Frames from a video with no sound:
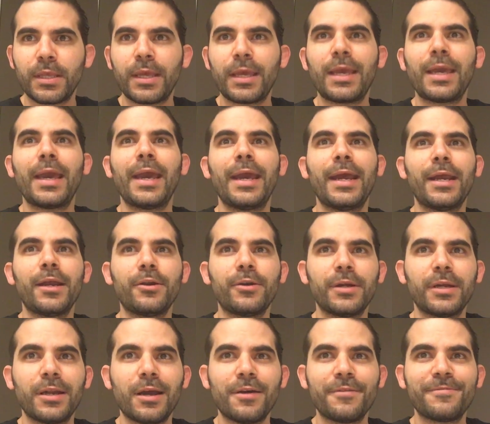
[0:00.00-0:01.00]
care
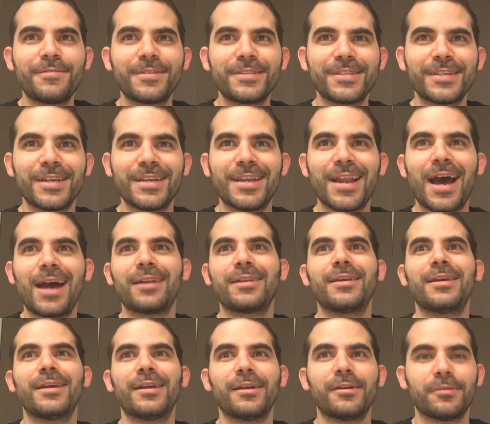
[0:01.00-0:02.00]
enough to not
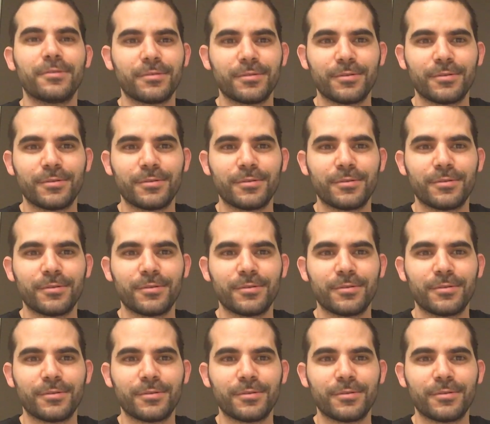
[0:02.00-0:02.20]
care